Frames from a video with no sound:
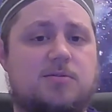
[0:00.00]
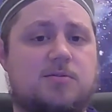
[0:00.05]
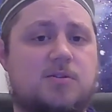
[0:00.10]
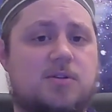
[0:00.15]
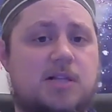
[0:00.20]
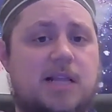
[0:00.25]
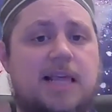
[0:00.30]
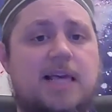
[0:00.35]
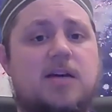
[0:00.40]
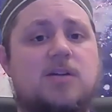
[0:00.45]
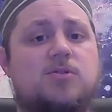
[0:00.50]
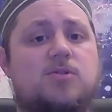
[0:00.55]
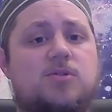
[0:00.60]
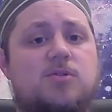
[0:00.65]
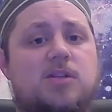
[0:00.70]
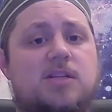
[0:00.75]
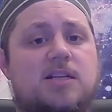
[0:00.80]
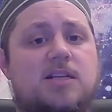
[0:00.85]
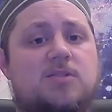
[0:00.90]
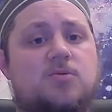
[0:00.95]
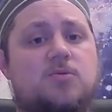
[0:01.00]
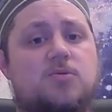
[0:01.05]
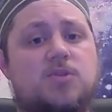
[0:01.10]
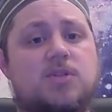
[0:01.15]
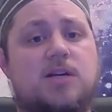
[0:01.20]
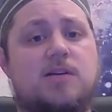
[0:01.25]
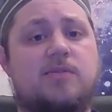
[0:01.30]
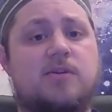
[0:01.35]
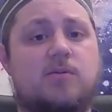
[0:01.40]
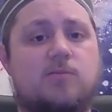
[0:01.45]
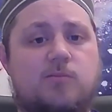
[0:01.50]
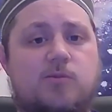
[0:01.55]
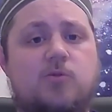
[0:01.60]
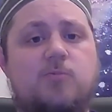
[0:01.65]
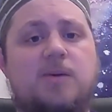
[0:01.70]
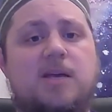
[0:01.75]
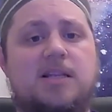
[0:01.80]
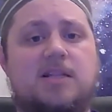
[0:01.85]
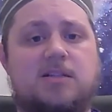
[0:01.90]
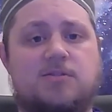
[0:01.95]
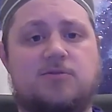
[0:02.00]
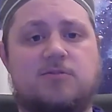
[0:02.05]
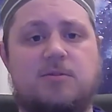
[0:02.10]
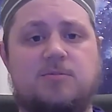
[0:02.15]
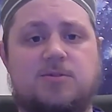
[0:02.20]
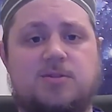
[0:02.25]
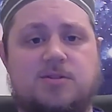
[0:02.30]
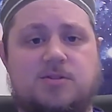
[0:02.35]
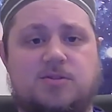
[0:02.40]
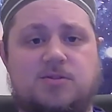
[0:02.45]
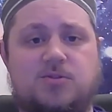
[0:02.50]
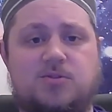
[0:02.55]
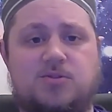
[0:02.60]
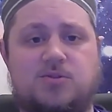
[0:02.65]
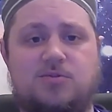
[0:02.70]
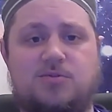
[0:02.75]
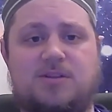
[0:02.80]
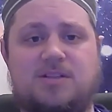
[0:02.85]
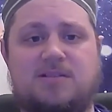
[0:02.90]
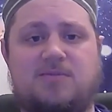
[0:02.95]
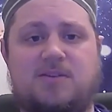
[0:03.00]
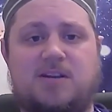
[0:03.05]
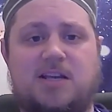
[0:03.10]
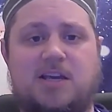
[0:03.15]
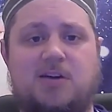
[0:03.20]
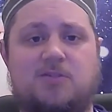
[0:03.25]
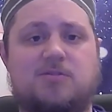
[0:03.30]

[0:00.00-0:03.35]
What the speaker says: link to the Discord server will be in the description to this video,